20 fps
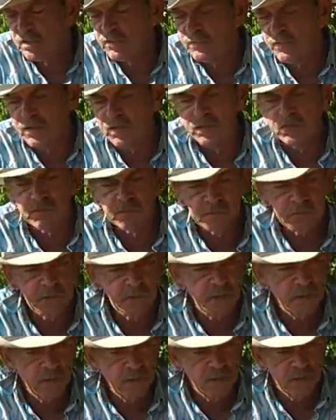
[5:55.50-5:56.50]
other videos.
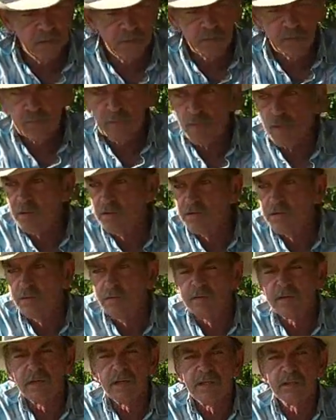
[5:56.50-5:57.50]
She
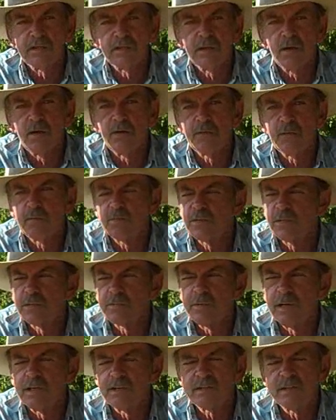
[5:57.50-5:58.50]
went in that stall for
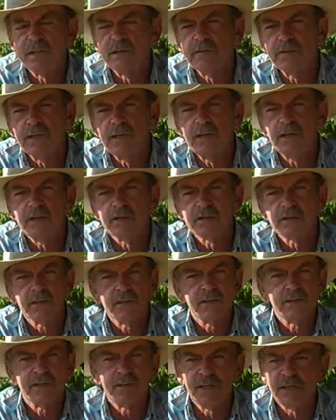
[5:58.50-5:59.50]
just about 7 years
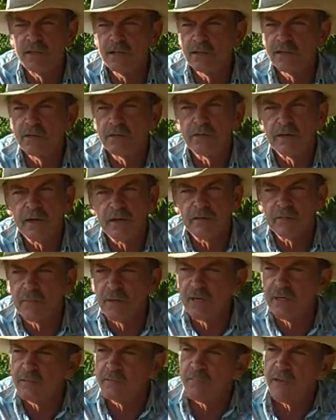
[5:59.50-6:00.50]
because she learned.
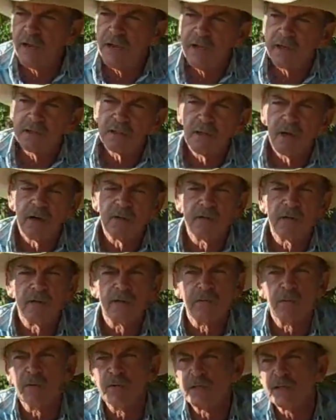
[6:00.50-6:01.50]
Everybody backed off
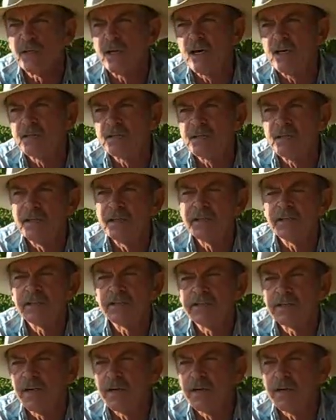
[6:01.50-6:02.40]
of one guy sitting in a